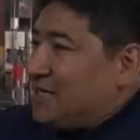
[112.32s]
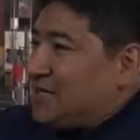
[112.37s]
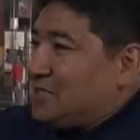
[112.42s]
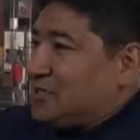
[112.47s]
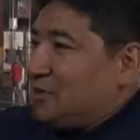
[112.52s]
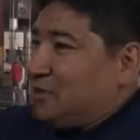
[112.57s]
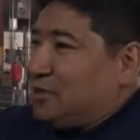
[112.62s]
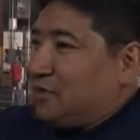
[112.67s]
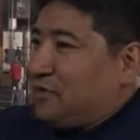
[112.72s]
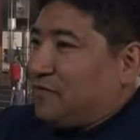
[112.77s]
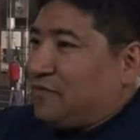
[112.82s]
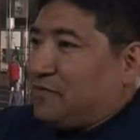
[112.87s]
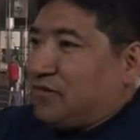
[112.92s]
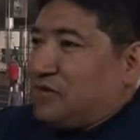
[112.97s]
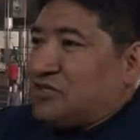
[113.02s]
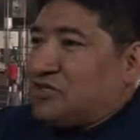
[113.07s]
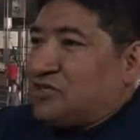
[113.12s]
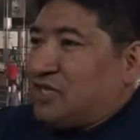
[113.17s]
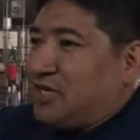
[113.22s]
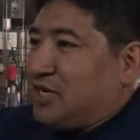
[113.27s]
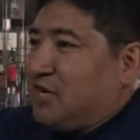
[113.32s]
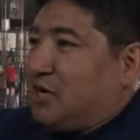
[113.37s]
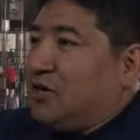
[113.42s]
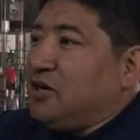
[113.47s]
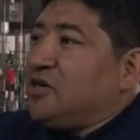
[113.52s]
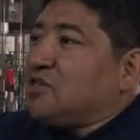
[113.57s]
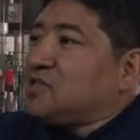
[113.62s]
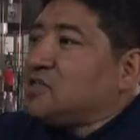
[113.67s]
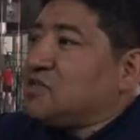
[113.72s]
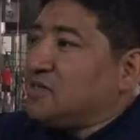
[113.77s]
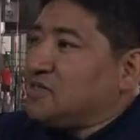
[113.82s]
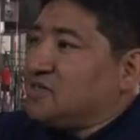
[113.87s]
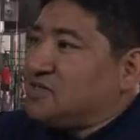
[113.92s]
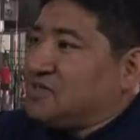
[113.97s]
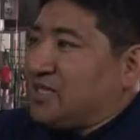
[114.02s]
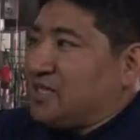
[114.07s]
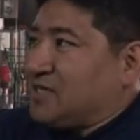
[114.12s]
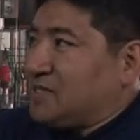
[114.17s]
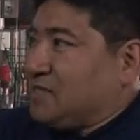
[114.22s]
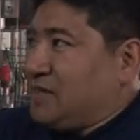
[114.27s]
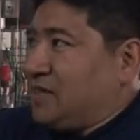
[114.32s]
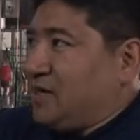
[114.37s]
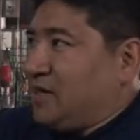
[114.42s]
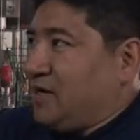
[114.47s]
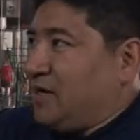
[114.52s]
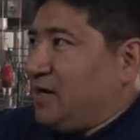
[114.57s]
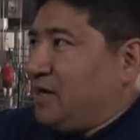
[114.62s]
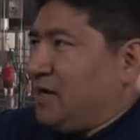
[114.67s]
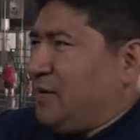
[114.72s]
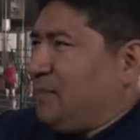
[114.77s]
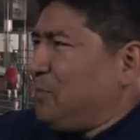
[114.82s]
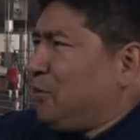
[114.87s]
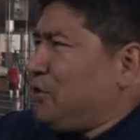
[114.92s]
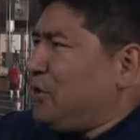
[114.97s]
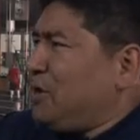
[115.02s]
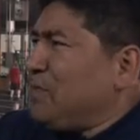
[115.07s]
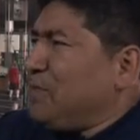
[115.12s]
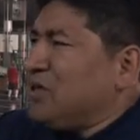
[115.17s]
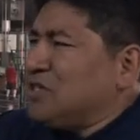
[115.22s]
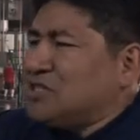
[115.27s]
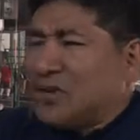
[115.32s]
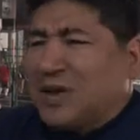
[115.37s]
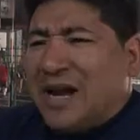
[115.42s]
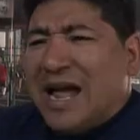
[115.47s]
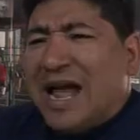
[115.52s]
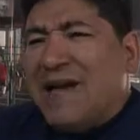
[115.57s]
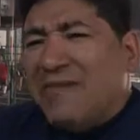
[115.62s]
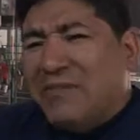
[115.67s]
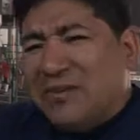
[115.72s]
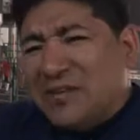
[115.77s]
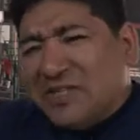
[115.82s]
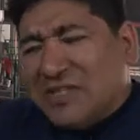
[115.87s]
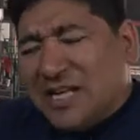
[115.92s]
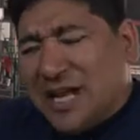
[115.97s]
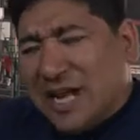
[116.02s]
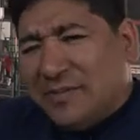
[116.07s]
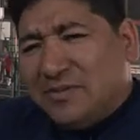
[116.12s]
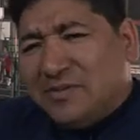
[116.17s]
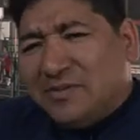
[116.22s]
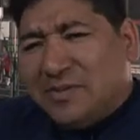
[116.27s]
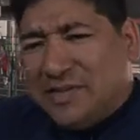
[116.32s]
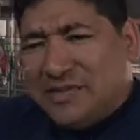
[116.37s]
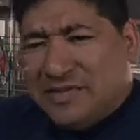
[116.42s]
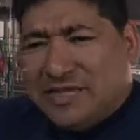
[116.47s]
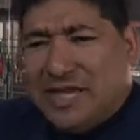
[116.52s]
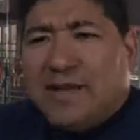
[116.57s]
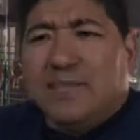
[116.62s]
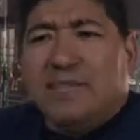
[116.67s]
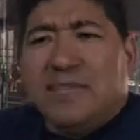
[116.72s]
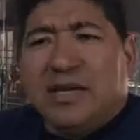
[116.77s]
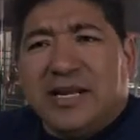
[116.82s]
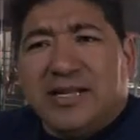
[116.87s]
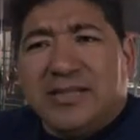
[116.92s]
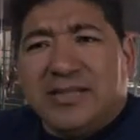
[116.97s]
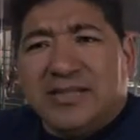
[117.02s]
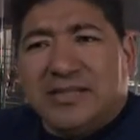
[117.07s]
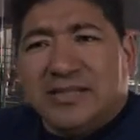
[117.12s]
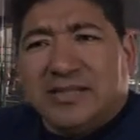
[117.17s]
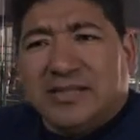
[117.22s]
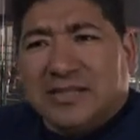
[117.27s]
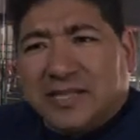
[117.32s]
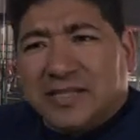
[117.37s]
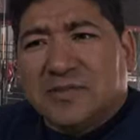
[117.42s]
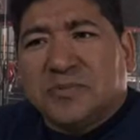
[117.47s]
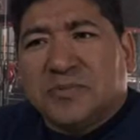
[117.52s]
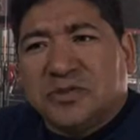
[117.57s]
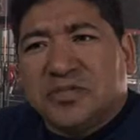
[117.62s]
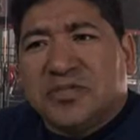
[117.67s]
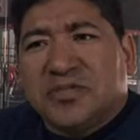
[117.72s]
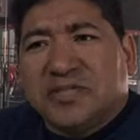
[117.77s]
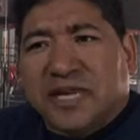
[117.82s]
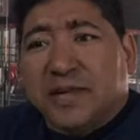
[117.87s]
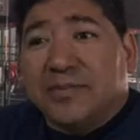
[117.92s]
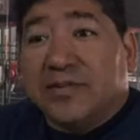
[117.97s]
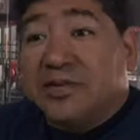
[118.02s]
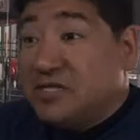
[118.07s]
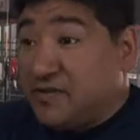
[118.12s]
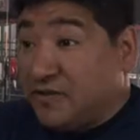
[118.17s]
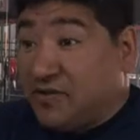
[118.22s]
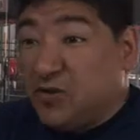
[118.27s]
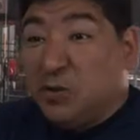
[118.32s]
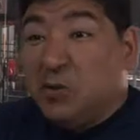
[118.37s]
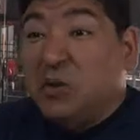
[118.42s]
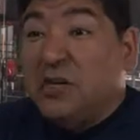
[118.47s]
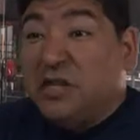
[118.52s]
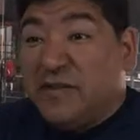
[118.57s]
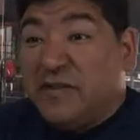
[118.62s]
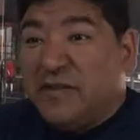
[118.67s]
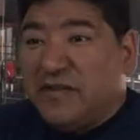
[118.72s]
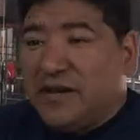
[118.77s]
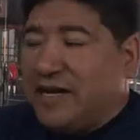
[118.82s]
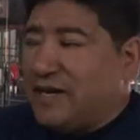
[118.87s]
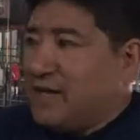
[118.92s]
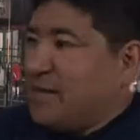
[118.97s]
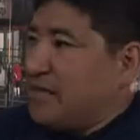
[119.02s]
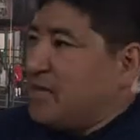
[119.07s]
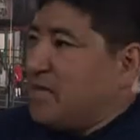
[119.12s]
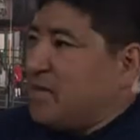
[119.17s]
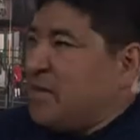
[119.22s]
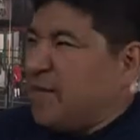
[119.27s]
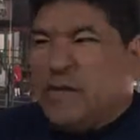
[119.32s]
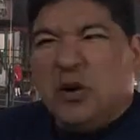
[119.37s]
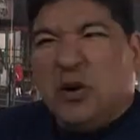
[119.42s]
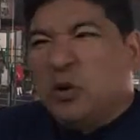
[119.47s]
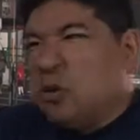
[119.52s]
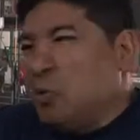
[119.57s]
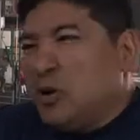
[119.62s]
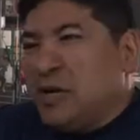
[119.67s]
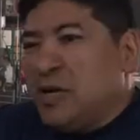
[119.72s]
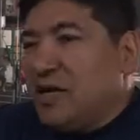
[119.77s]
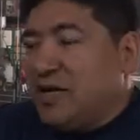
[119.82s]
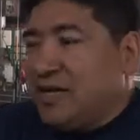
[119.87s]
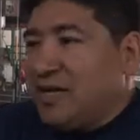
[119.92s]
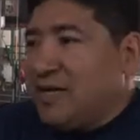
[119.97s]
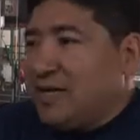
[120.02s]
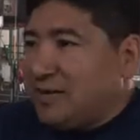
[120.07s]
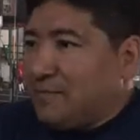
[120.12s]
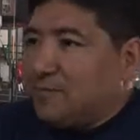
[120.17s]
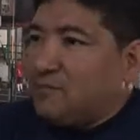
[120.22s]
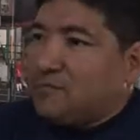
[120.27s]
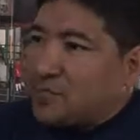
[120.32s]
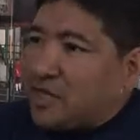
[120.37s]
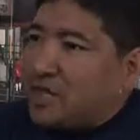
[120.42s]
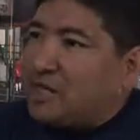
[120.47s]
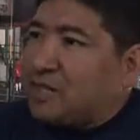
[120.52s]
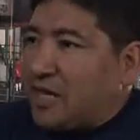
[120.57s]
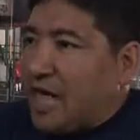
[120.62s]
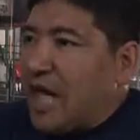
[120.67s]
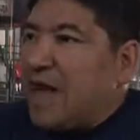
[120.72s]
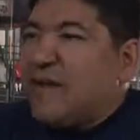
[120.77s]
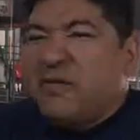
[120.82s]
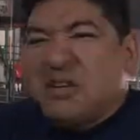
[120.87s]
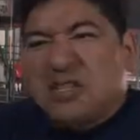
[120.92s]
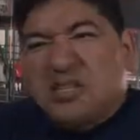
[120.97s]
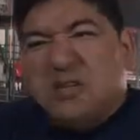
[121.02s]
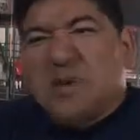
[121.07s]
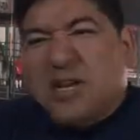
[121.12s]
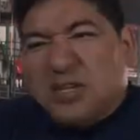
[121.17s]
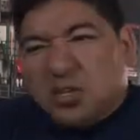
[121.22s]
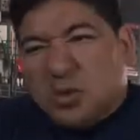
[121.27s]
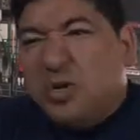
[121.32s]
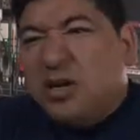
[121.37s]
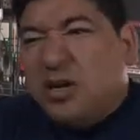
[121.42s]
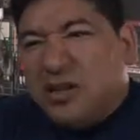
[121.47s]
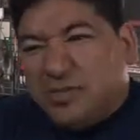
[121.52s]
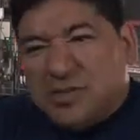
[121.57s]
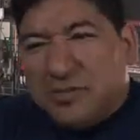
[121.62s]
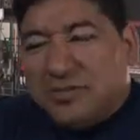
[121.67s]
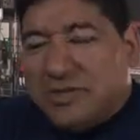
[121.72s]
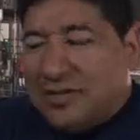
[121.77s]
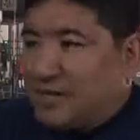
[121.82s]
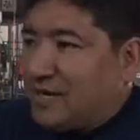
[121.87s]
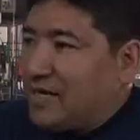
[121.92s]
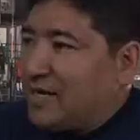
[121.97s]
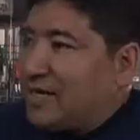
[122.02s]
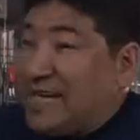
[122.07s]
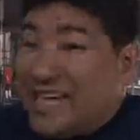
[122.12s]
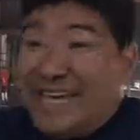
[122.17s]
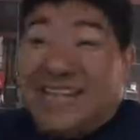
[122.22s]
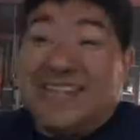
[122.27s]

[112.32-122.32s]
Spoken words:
So our initial assessment, pretty much our average time is about 10 minutes. It takes a person 10 minutes if you're really fit. If you're really, like average is about 12, something like that.